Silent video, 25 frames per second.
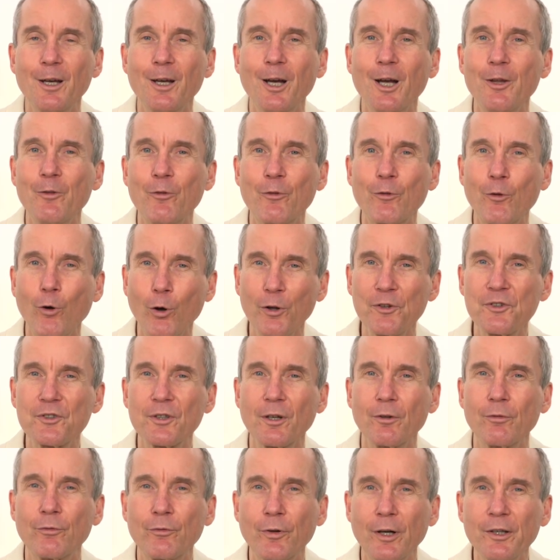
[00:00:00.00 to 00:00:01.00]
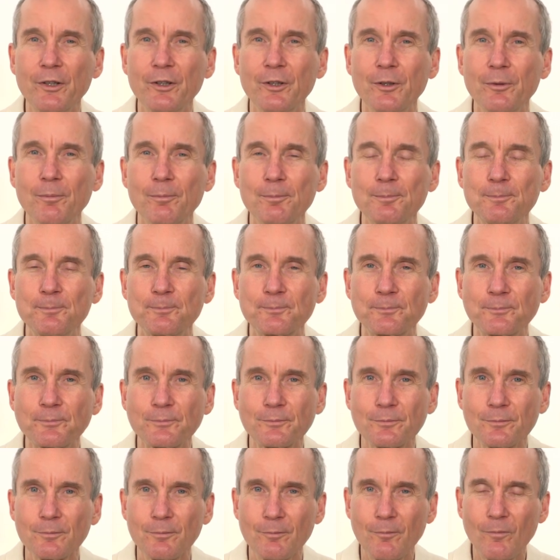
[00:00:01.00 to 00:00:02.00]
And thoughts are funny.
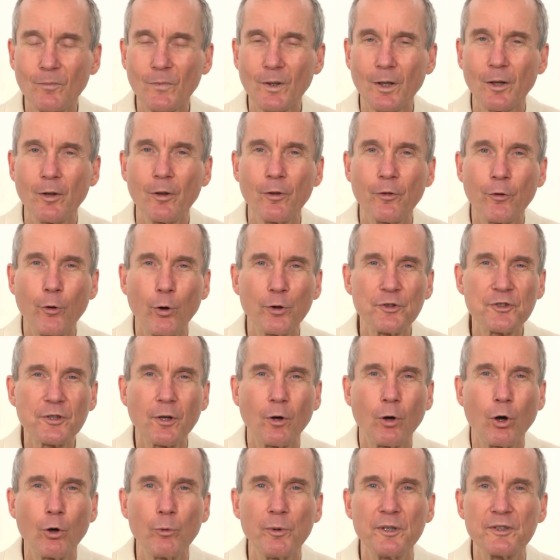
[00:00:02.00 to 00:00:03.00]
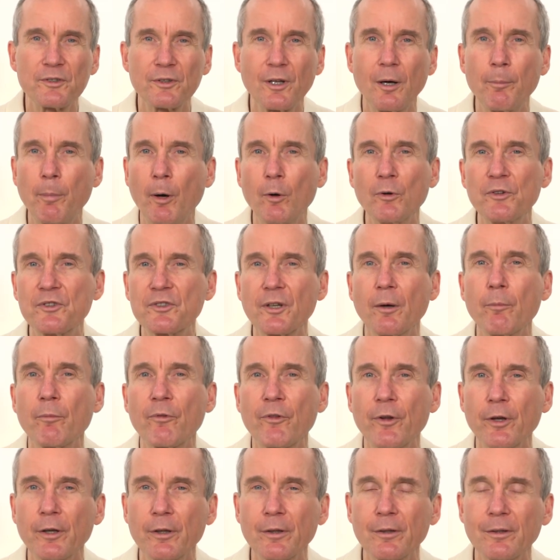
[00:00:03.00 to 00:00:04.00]
Thoughts are always about
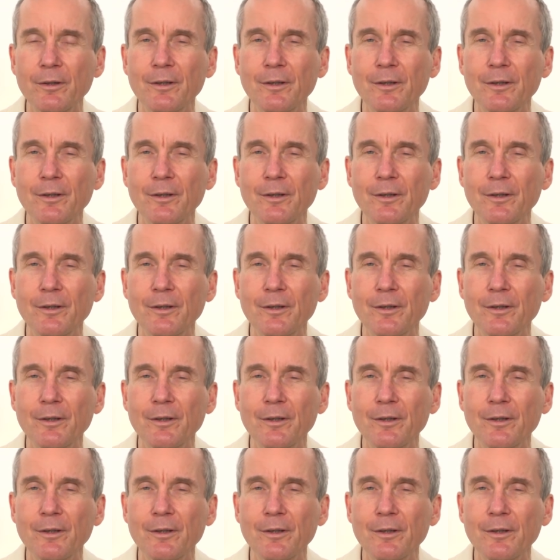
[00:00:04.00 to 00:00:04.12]
something.